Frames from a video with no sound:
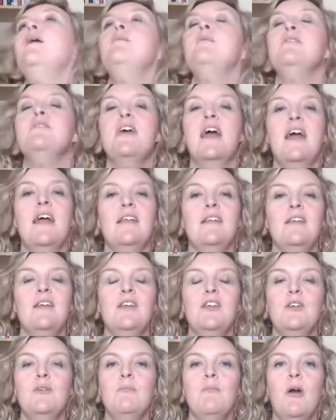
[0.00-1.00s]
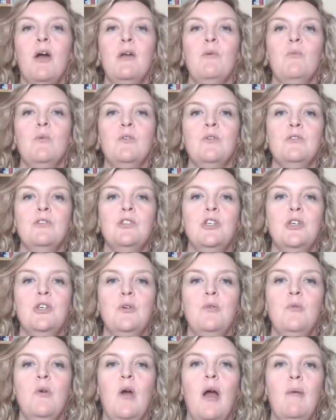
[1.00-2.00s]
Then you might want
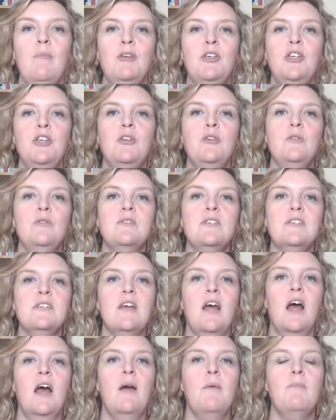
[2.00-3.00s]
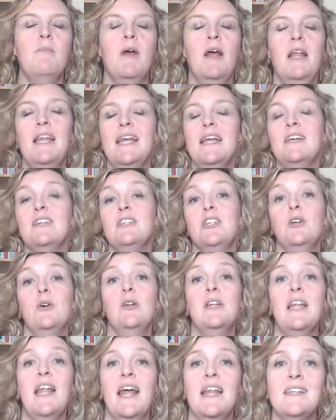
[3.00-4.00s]
to use a link to
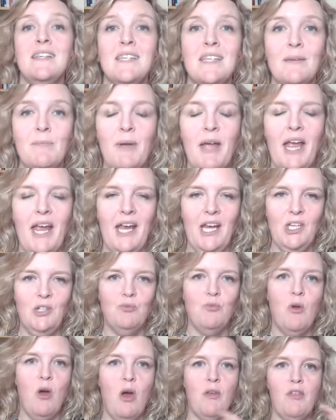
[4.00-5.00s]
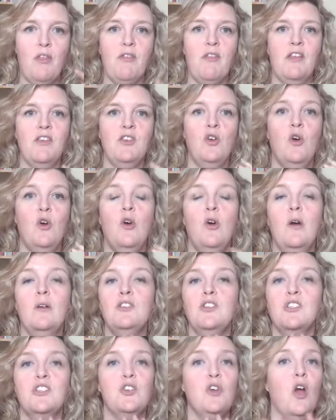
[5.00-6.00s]
your landing page rather than
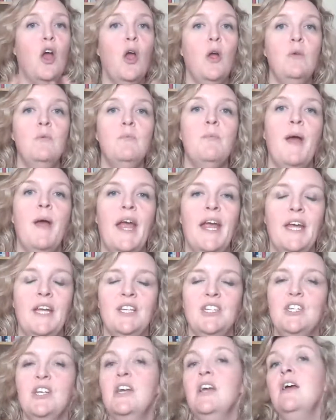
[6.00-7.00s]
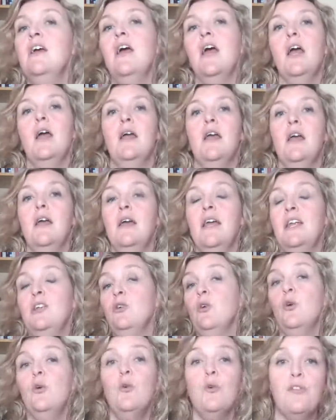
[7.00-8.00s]
just your home page in
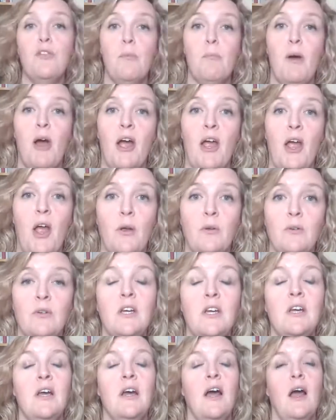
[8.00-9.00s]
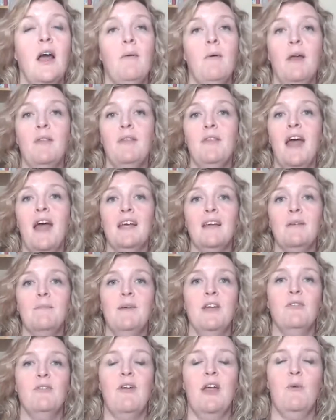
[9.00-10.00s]
your author bio. And that can
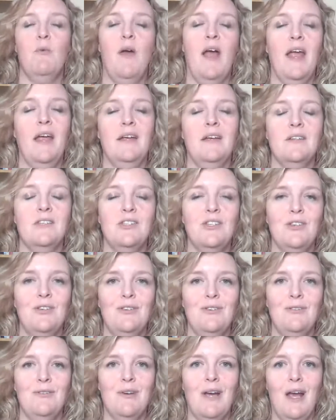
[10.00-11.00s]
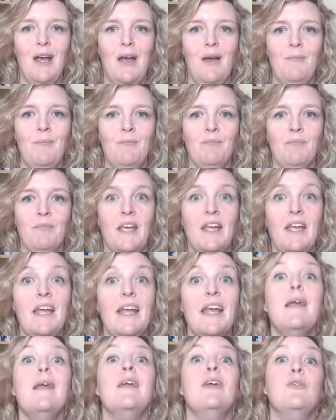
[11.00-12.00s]
be a great way to
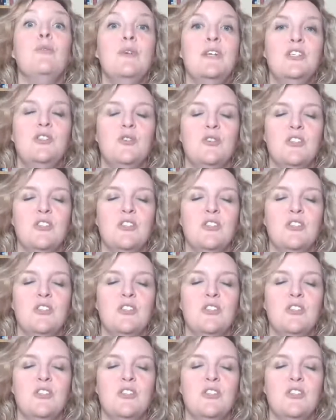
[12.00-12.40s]
increase your